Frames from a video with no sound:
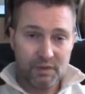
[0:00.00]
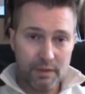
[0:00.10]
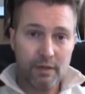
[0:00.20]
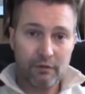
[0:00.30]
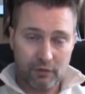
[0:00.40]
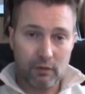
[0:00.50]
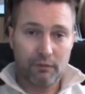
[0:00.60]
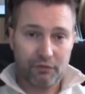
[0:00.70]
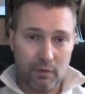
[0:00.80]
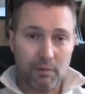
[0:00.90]
You need a
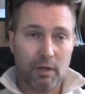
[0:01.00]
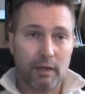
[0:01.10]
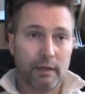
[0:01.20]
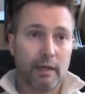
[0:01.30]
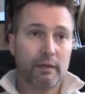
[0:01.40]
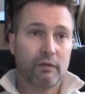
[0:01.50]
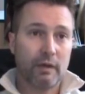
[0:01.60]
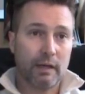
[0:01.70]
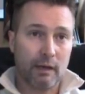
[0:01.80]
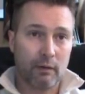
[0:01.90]
skill of some kind, and I'd
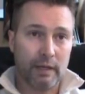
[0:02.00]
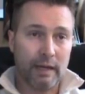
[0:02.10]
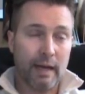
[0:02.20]
say accounting.